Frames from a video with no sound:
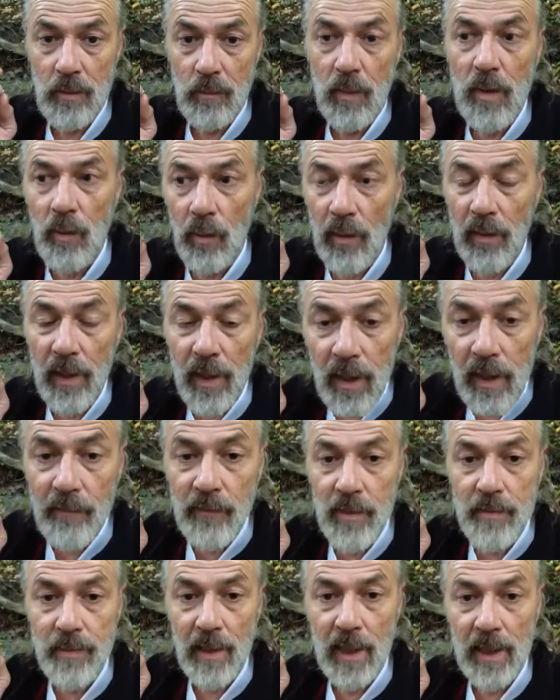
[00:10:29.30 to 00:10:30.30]
We want
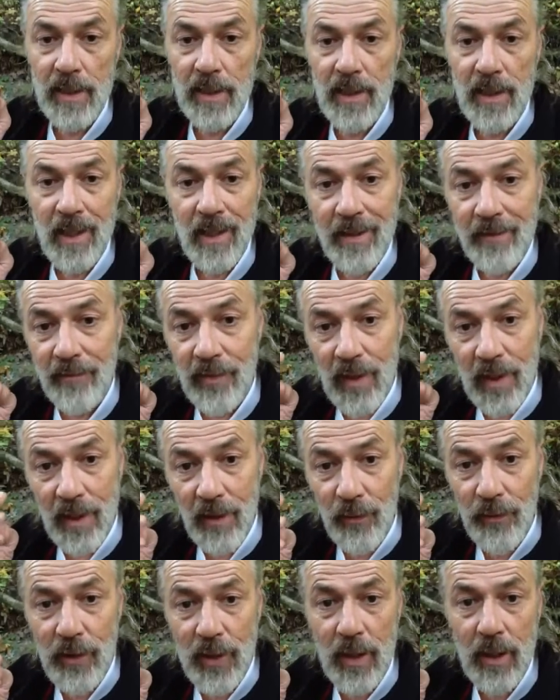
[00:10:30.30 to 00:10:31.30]
everybody to have
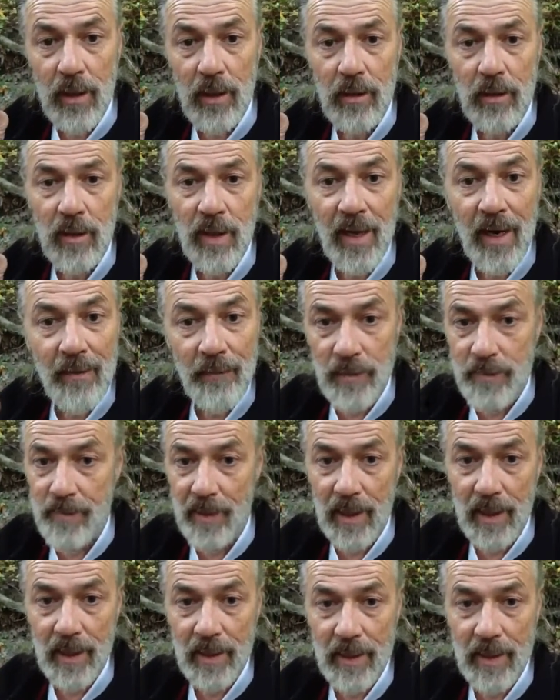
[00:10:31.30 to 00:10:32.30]
health care.
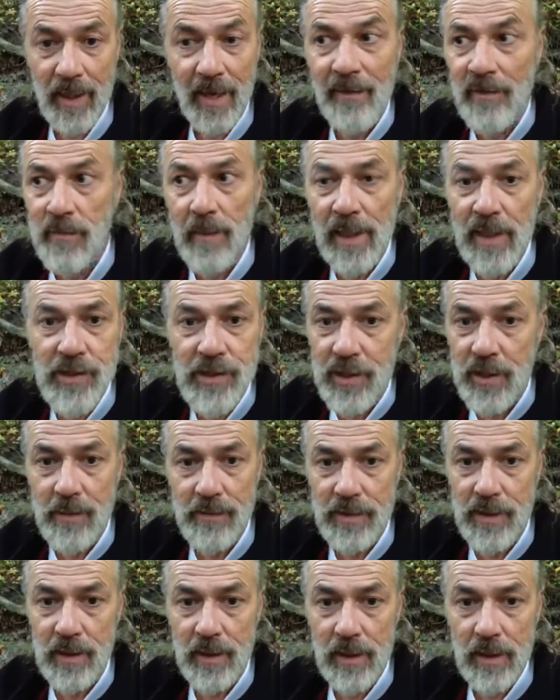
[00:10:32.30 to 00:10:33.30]
Everybody. Everybody
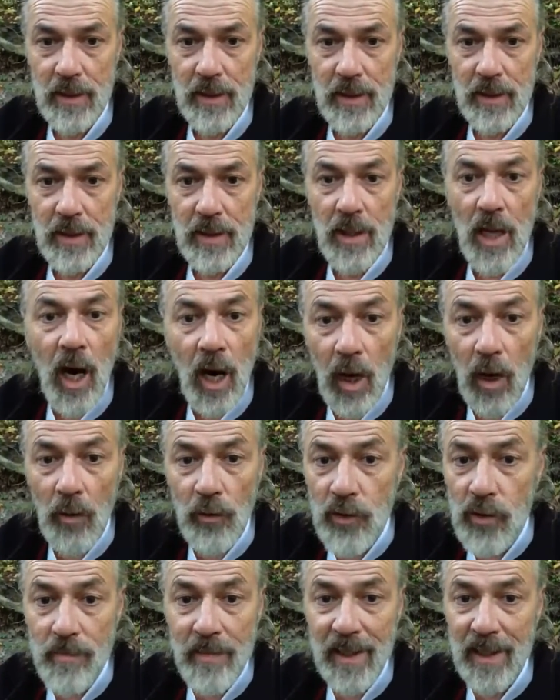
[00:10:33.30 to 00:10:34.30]
deserves it. All
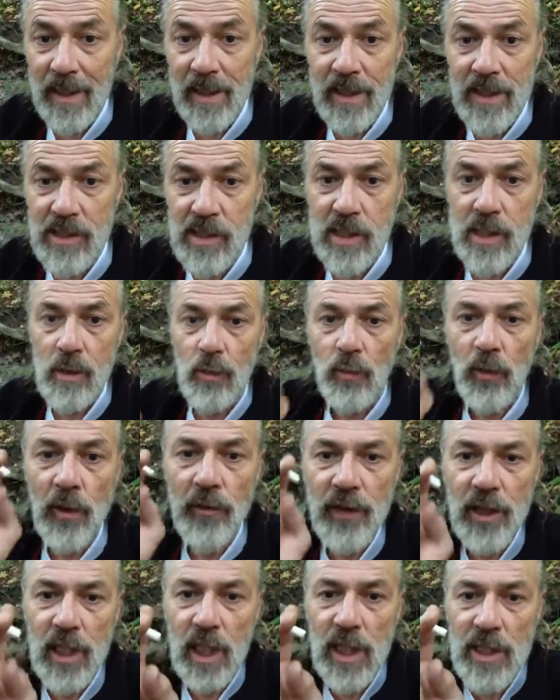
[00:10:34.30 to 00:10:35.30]
humanity is equal.
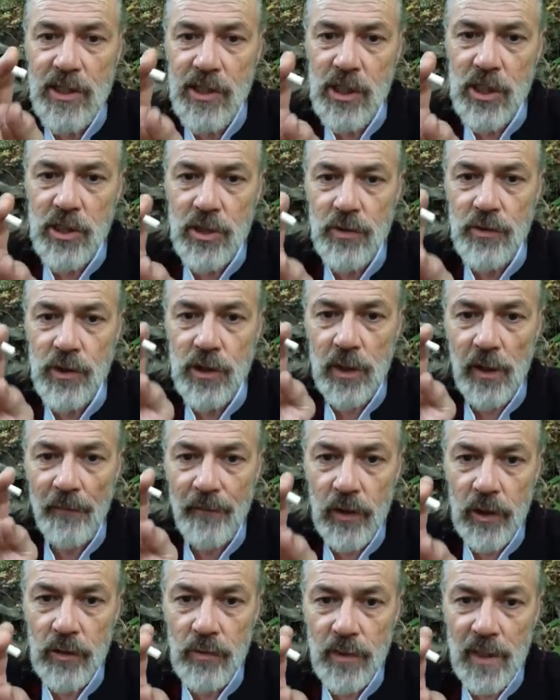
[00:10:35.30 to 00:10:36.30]
The Constitution of
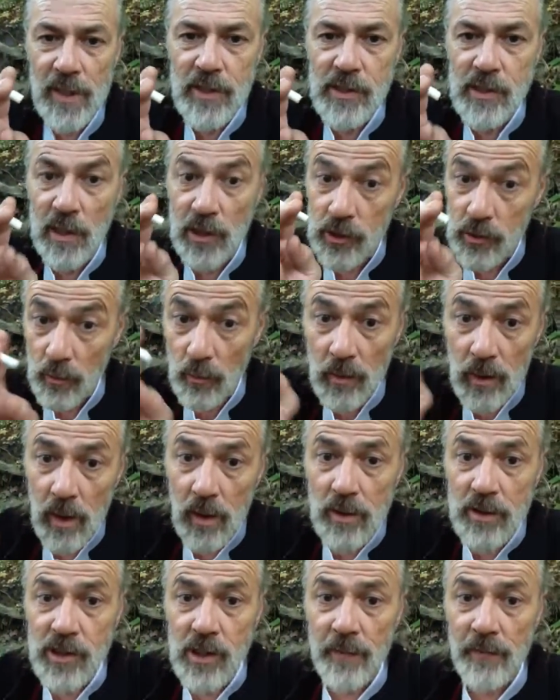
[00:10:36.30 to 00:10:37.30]
the United States. You want to
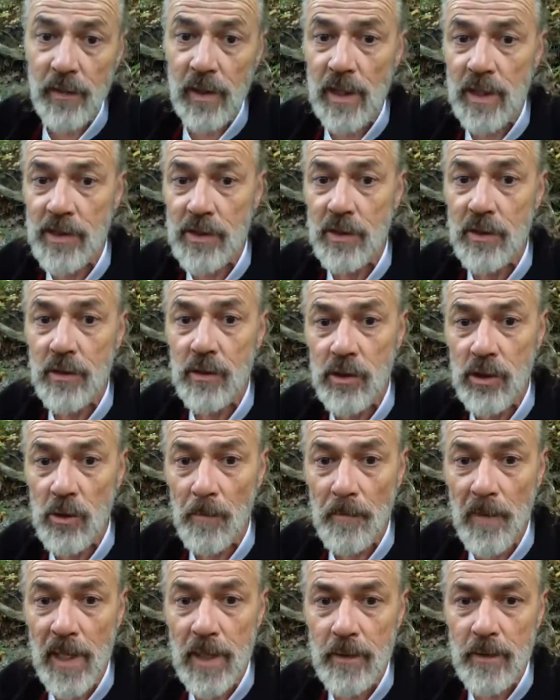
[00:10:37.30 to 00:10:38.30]
call yourself a constitutional
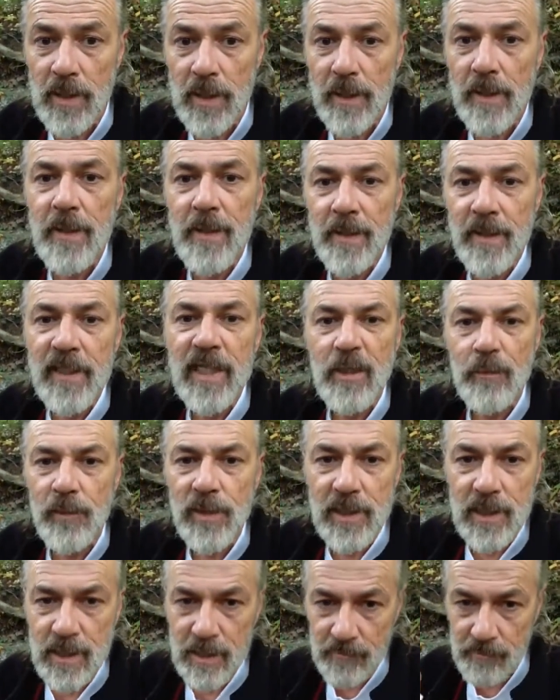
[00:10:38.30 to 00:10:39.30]
patriot? Get
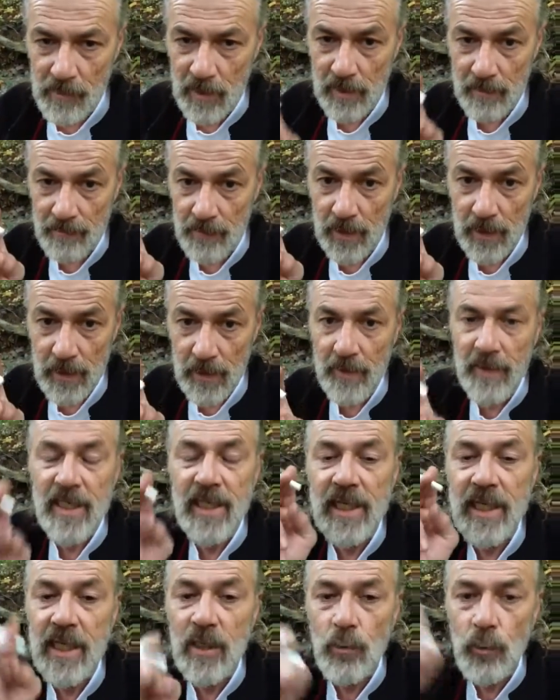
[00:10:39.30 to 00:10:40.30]
with this, motherfucker.
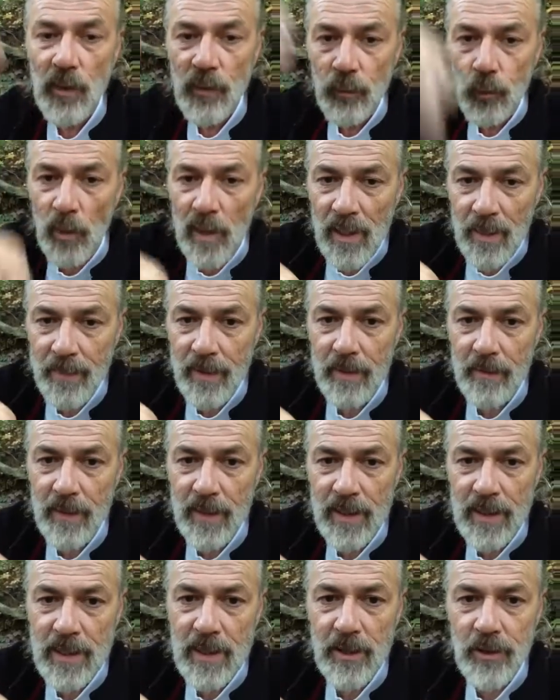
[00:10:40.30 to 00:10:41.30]
Get with what I'm getting
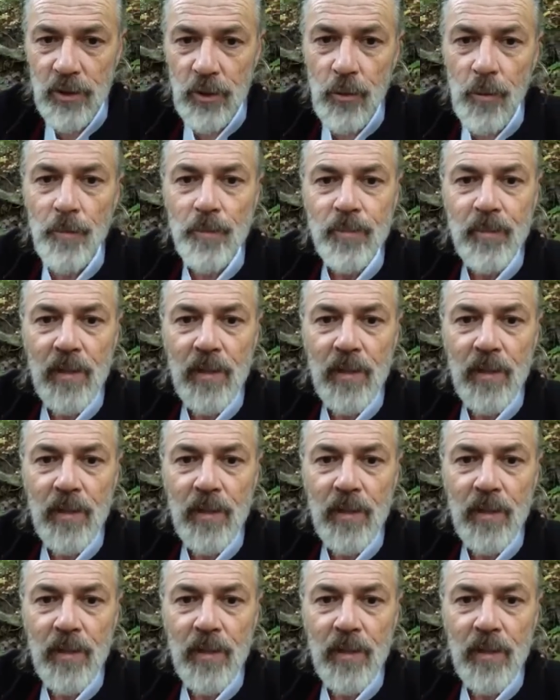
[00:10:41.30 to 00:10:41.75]
ready to tell you.